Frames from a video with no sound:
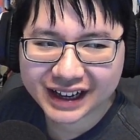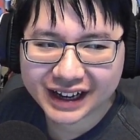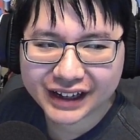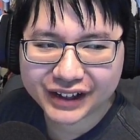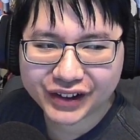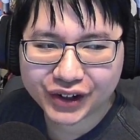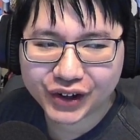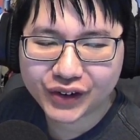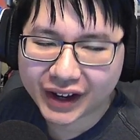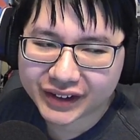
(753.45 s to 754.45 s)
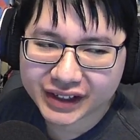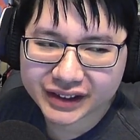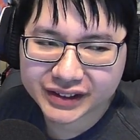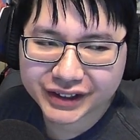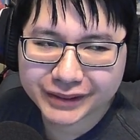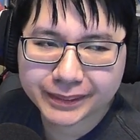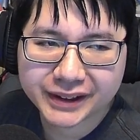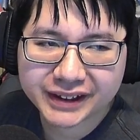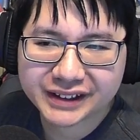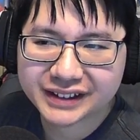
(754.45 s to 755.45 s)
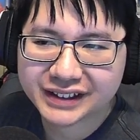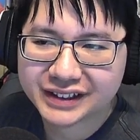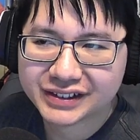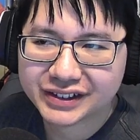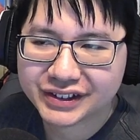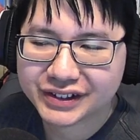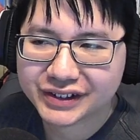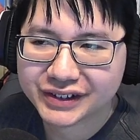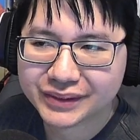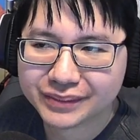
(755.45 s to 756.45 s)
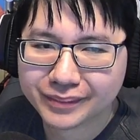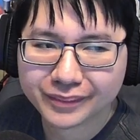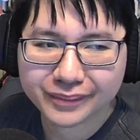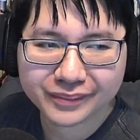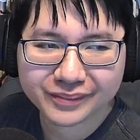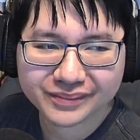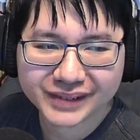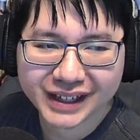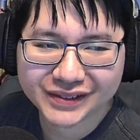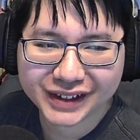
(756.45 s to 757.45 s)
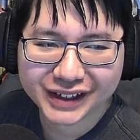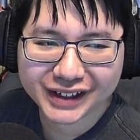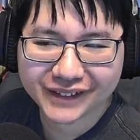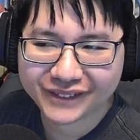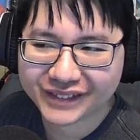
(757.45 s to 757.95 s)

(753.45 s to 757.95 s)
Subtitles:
I know how to get the skill point, so that's why I'm